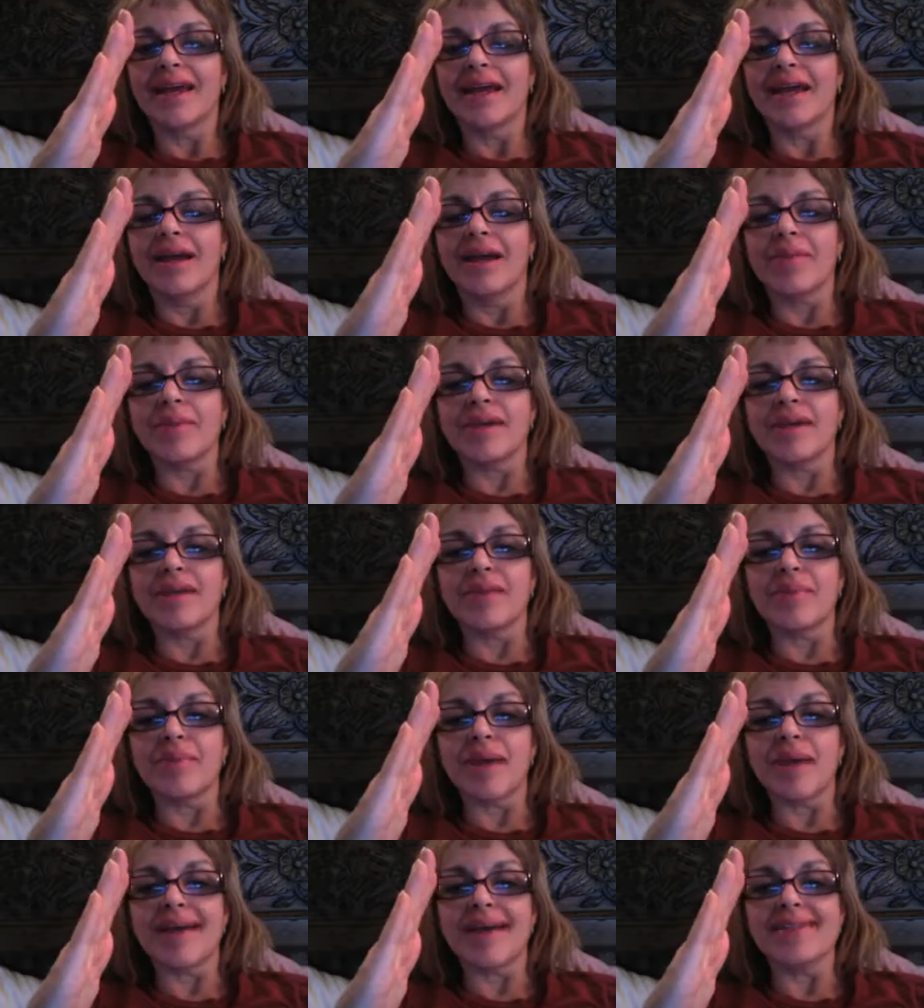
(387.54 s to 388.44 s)
I'm gonna
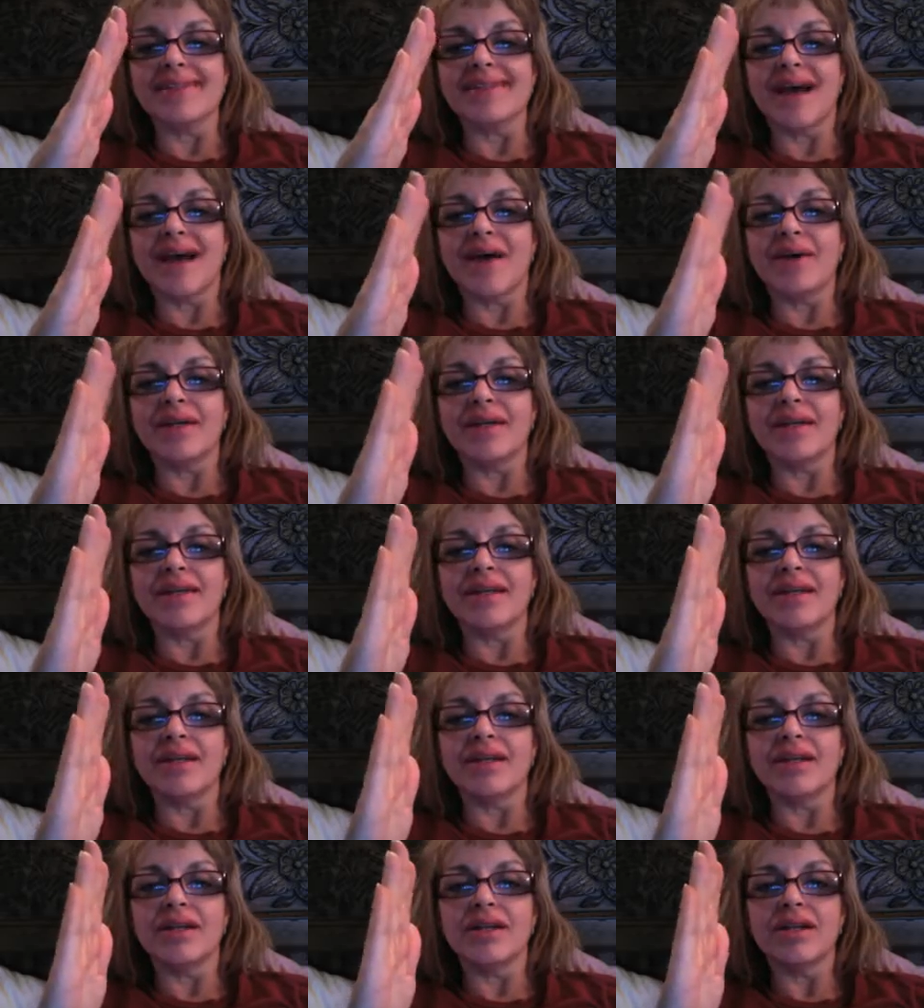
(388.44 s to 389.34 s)
pass out. And
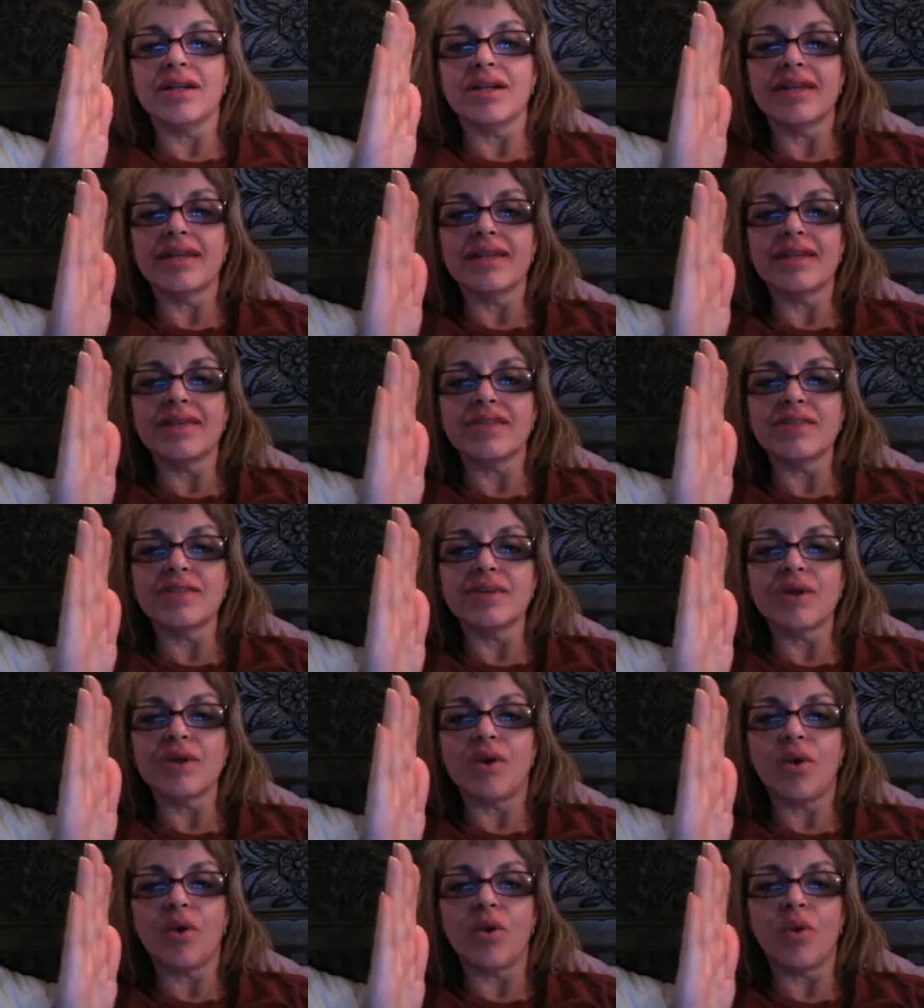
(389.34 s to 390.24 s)
then they lift me
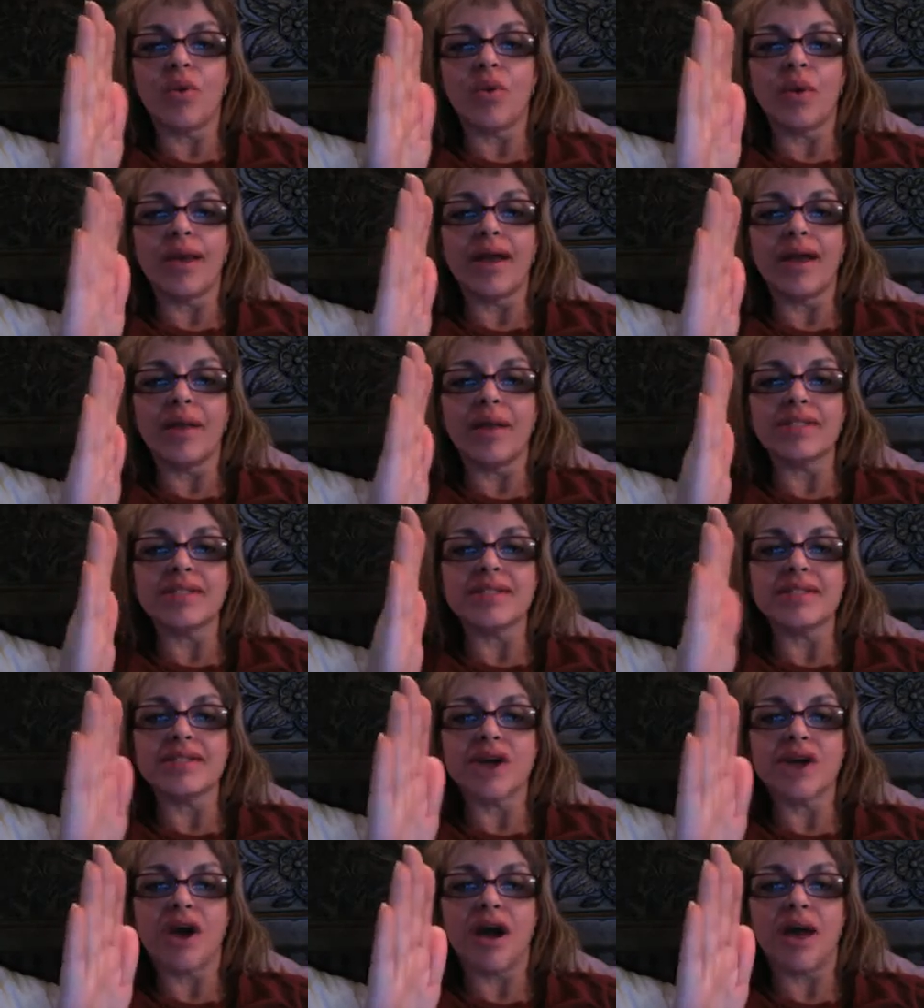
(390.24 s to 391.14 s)
all the way up to the
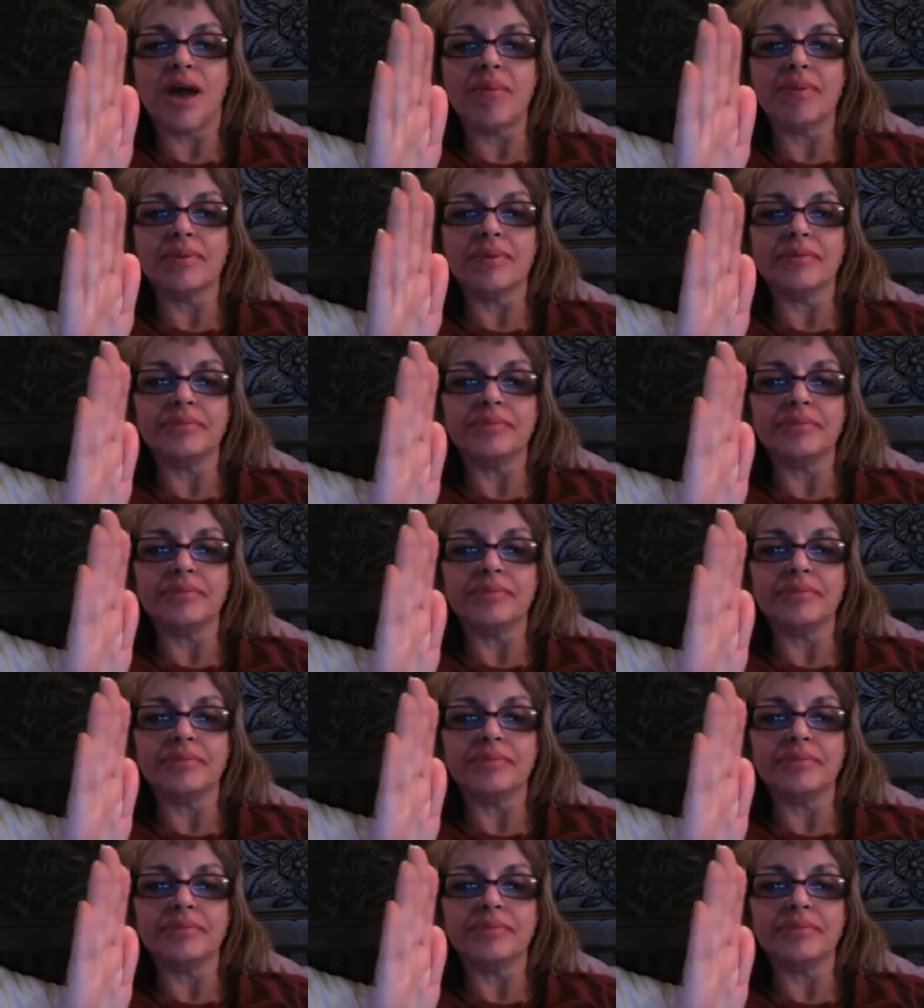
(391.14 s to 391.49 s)
top